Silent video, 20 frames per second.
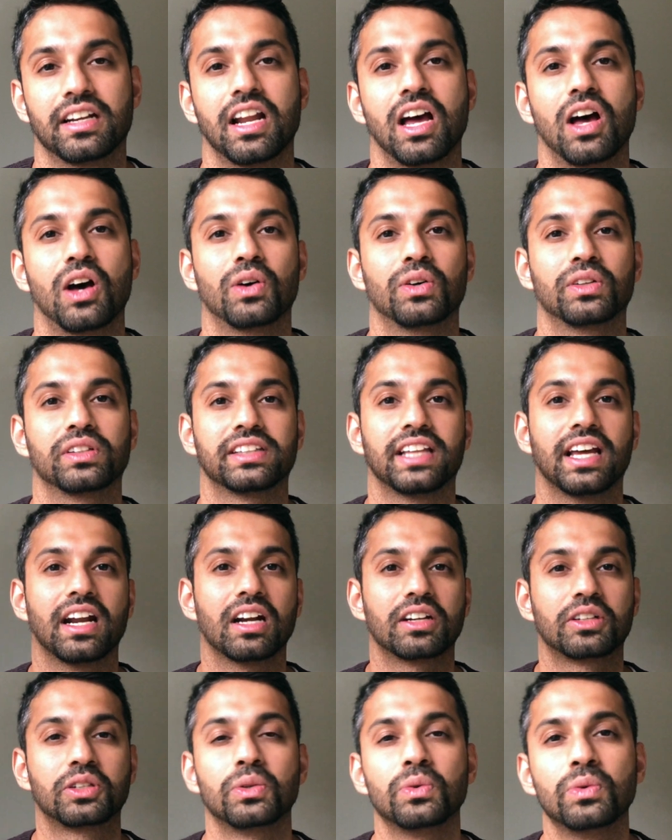Now, there
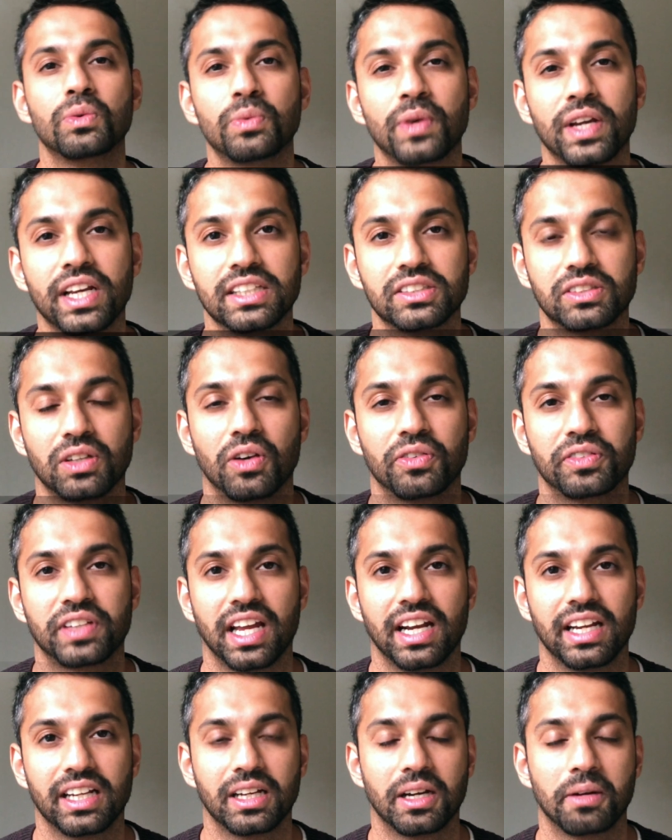are two ways of
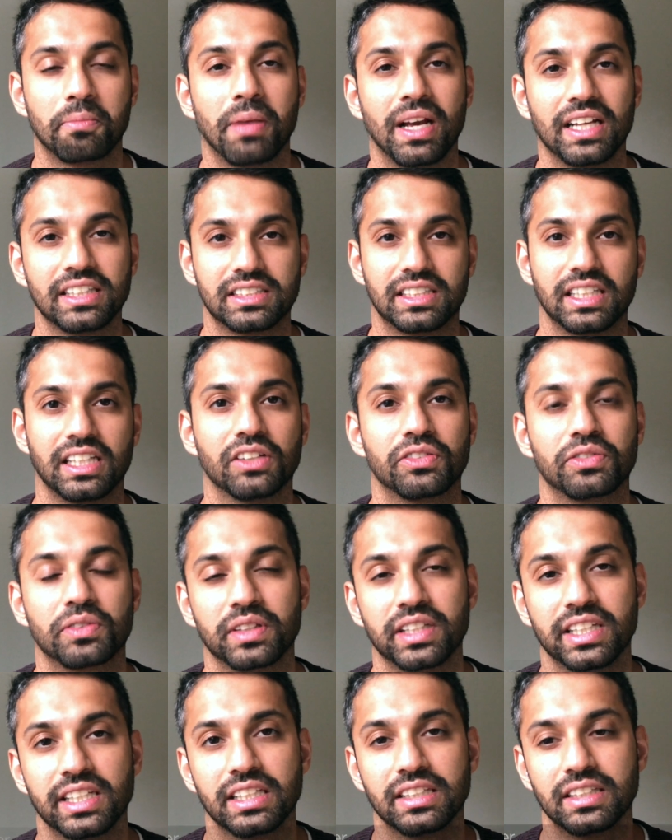getting a best deal for
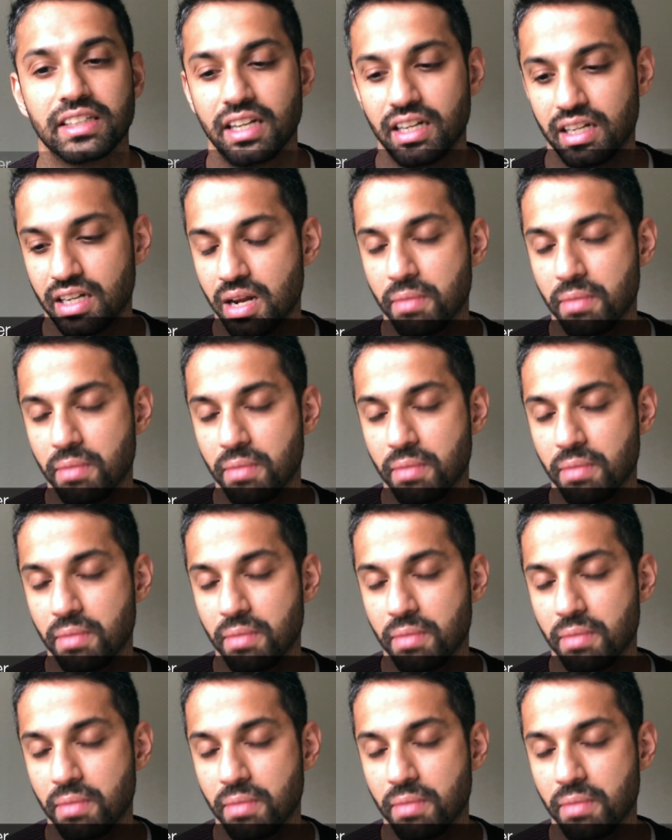the internet.